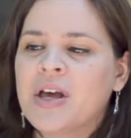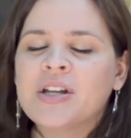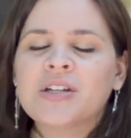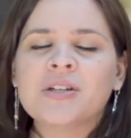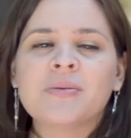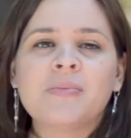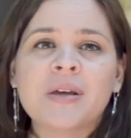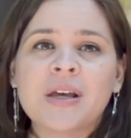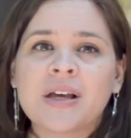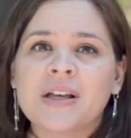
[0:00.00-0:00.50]

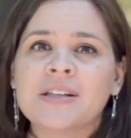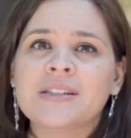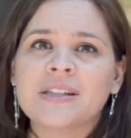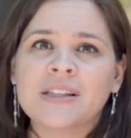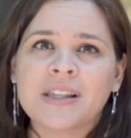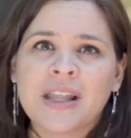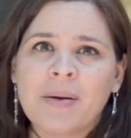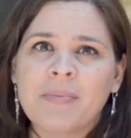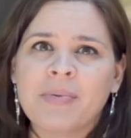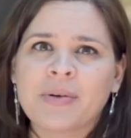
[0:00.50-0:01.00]
to be a
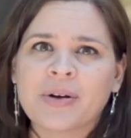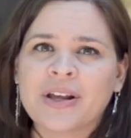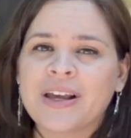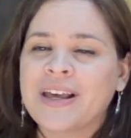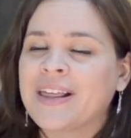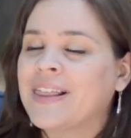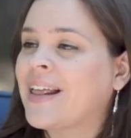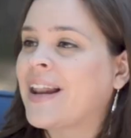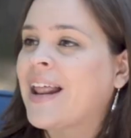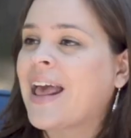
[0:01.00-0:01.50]
celebrity
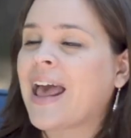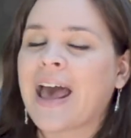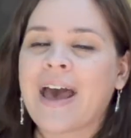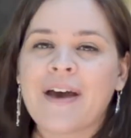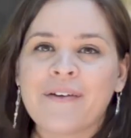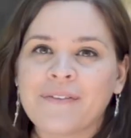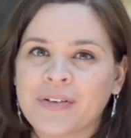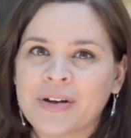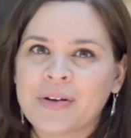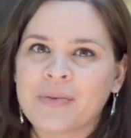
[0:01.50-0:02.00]
that
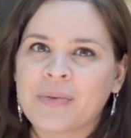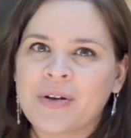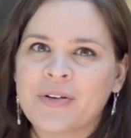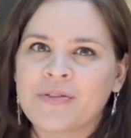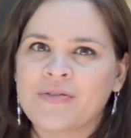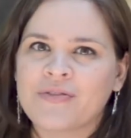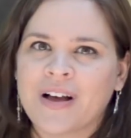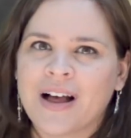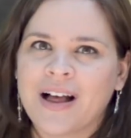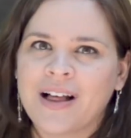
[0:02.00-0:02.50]
everyone
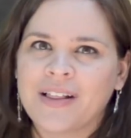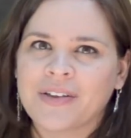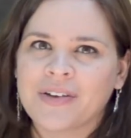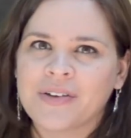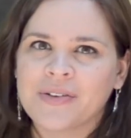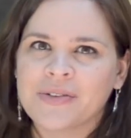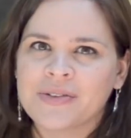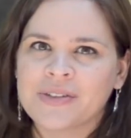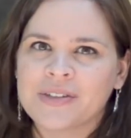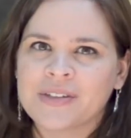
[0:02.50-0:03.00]

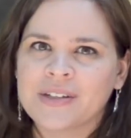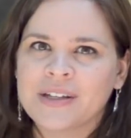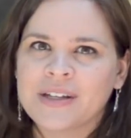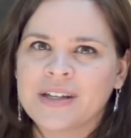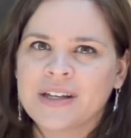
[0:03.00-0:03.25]
follows.